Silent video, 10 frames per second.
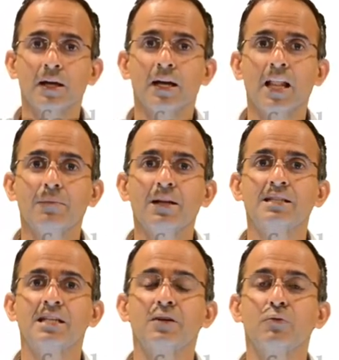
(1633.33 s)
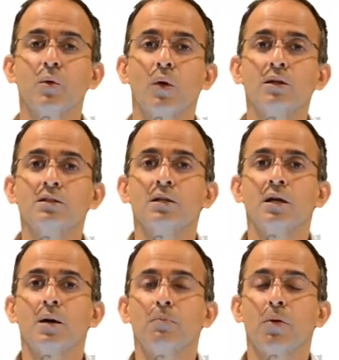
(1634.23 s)
And that means that if we want
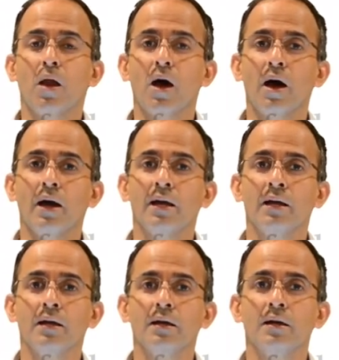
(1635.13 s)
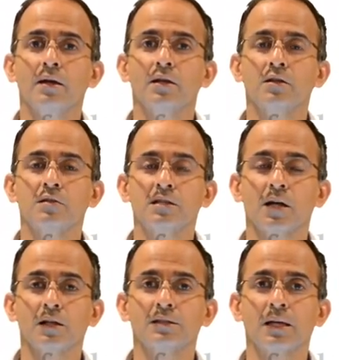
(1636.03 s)
to apply the
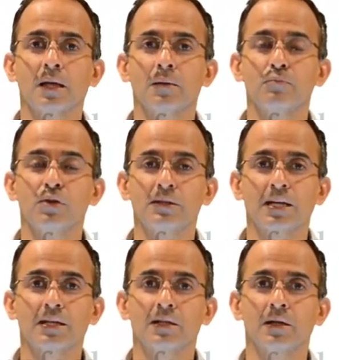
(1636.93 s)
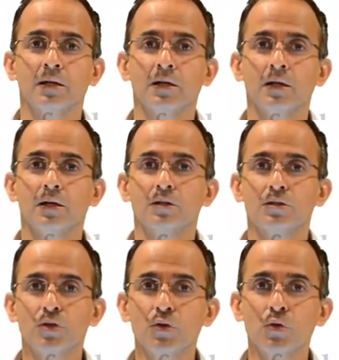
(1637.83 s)
resulting predictor
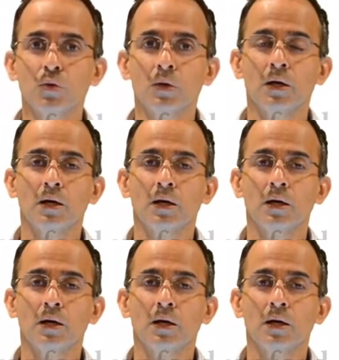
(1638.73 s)
to